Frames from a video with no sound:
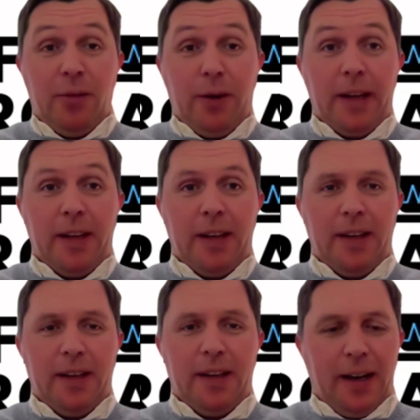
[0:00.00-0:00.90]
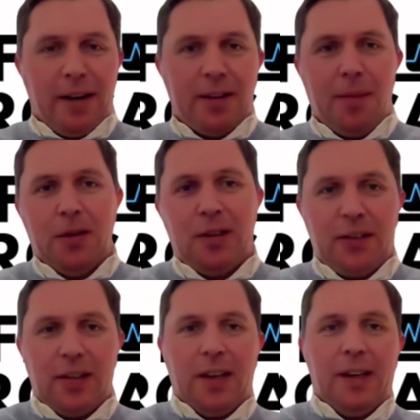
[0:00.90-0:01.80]
read an article about this
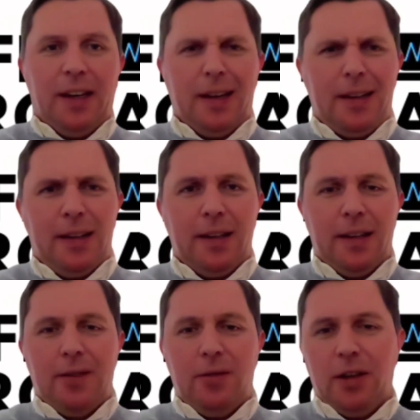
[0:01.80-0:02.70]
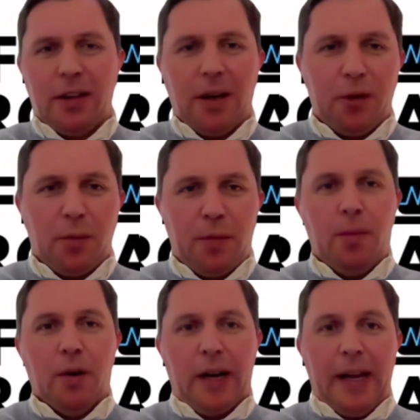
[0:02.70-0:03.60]
on, I think the New York Times or
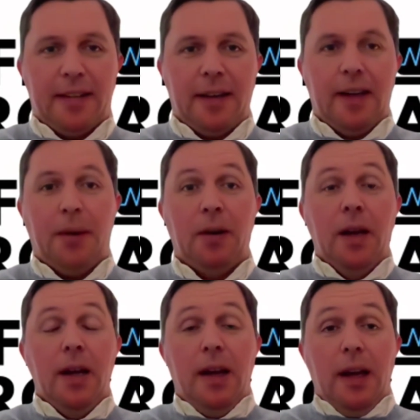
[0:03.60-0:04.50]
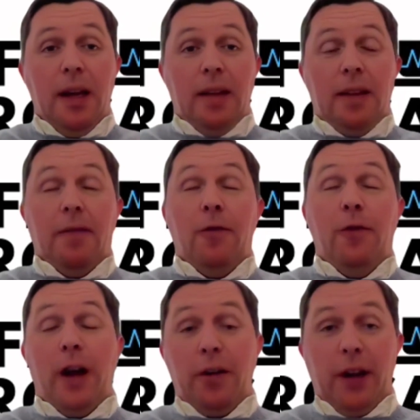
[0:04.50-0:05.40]
Bloomberg last night, about the
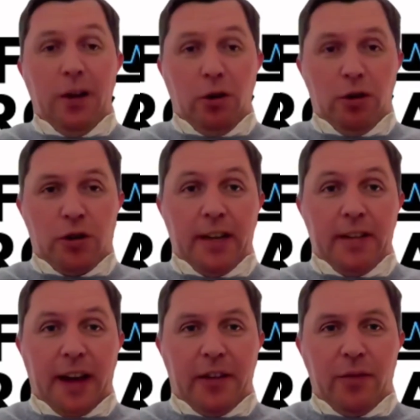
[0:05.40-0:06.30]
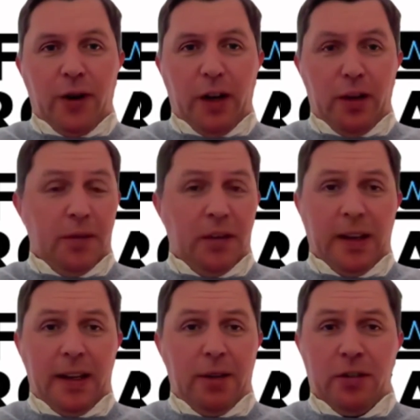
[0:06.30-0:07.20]
very low transaction volumes. I
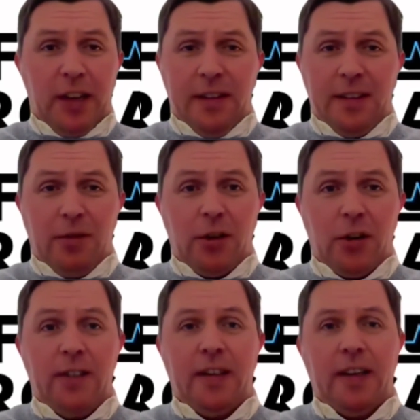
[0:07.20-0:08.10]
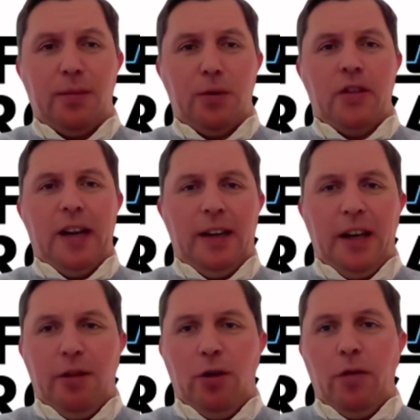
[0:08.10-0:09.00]
think they were saying it's down 36%
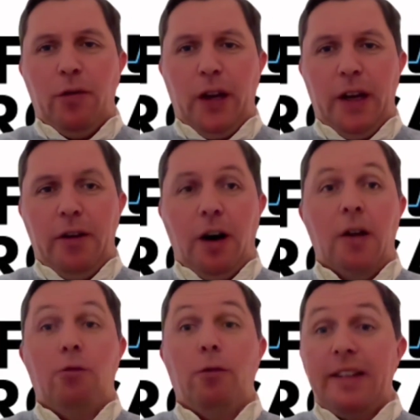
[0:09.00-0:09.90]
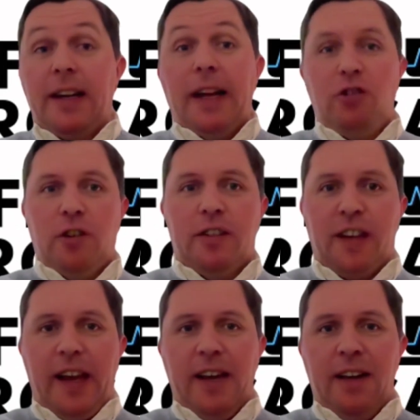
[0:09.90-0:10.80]
year over year on residential
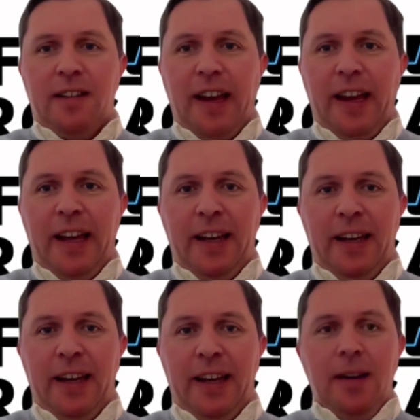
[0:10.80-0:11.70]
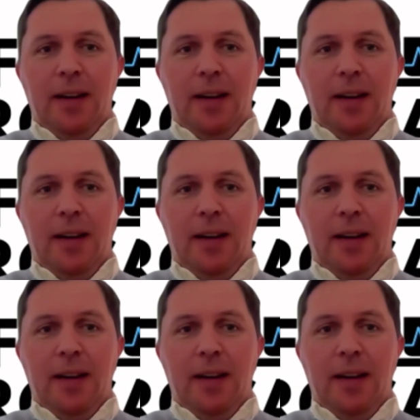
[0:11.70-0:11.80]
sales in